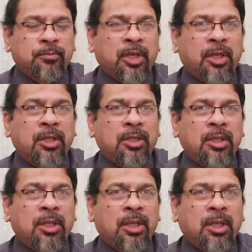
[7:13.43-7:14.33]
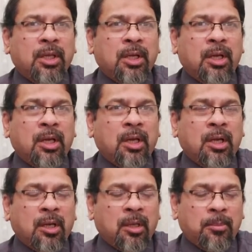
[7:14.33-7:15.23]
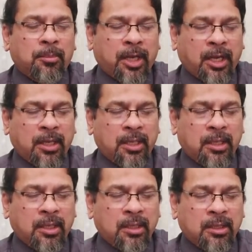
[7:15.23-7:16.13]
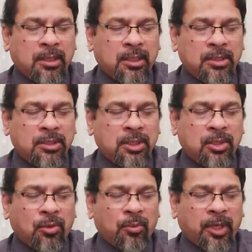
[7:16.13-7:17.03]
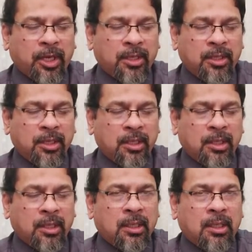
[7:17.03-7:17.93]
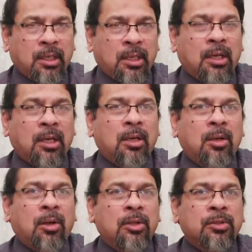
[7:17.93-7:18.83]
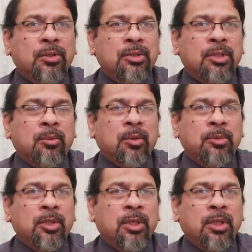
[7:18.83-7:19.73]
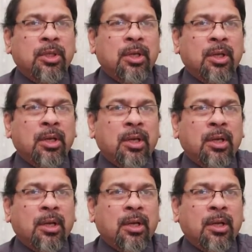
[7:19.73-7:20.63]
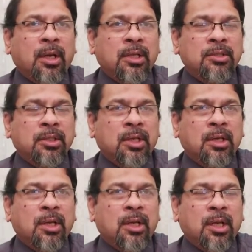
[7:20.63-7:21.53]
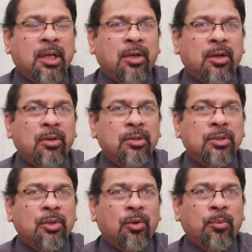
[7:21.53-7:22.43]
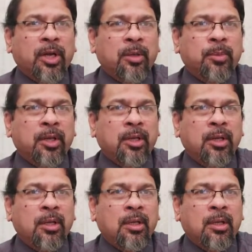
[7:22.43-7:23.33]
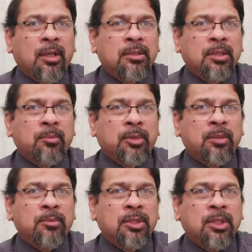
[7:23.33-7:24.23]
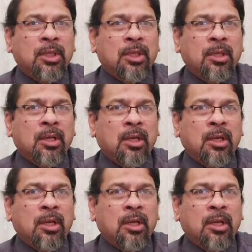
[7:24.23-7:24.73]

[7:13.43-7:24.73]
pain in the back, that is the low back. Also, some of the cancer can cause low back pain. Sometimes the